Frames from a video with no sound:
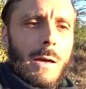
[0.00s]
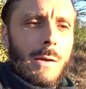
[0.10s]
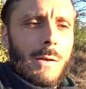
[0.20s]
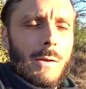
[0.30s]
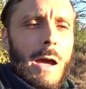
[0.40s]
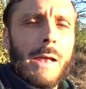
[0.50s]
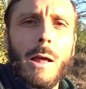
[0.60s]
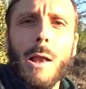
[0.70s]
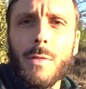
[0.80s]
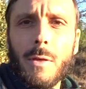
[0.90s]

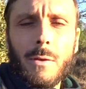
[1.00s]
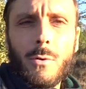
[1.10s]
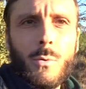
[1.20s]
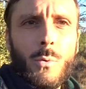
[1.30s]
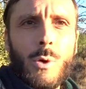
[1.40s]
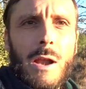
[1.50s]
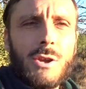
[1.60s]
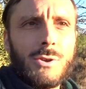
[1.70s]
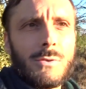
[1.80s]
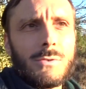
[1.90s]
unhealthy
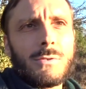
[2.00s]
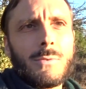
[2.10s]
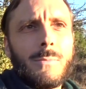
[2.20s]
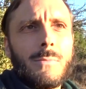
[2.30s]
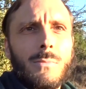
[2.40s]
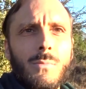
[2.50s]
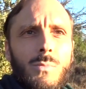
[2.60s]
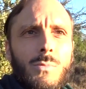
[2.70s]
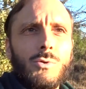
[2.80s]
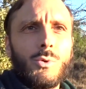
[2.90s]
relations,
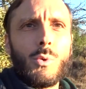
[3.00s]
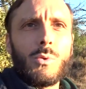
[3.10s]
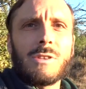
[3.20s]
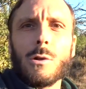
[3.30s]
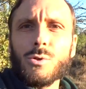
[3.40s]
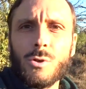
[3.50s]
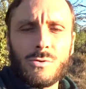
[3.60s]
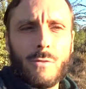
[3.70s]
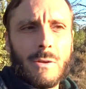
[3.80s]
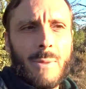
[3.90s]
to
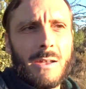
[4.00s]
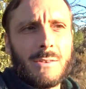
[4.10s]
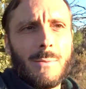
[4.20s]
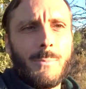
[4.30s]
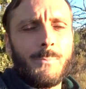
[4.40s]
delusions of the mind.